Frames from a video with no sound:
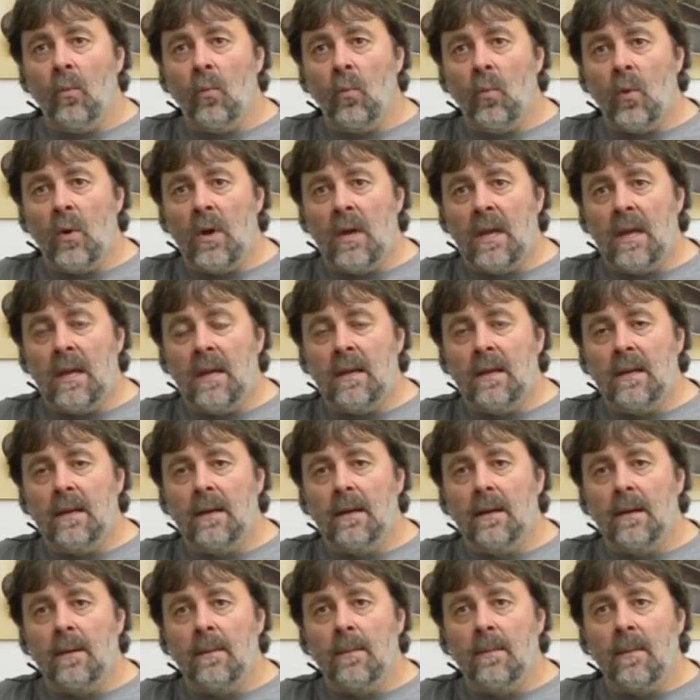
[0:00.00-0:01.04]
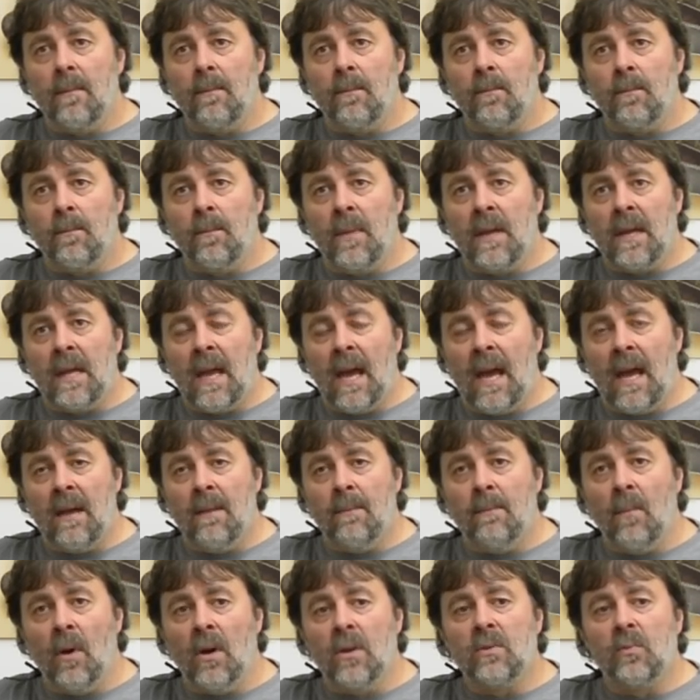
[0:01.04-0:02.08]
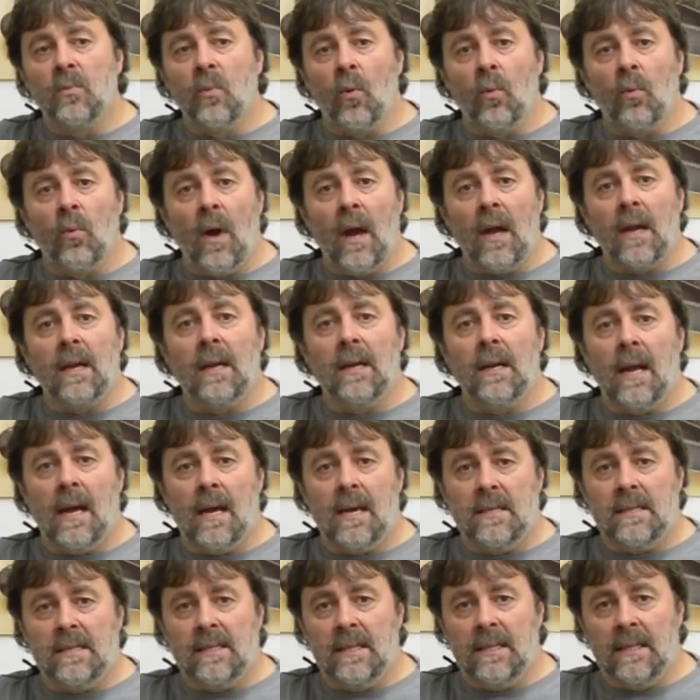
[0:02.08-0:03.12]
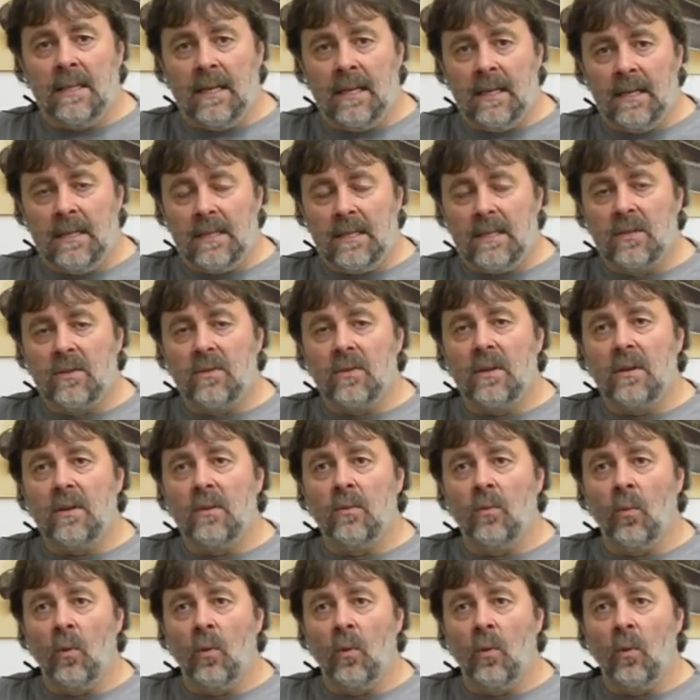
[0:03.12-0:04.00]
we became much more recognized in the industry,